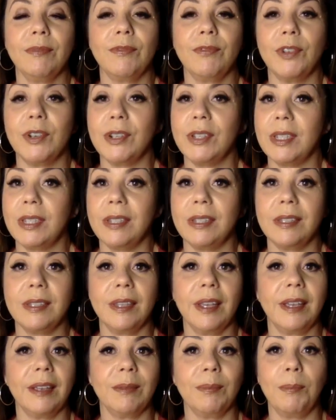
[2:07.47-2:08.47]
versus
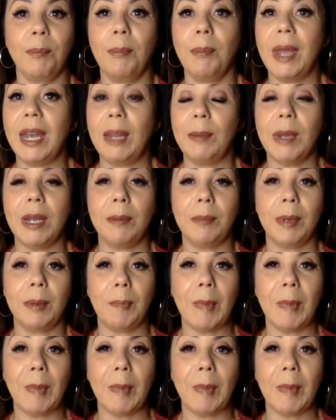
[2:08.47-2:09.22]
like many, many, many,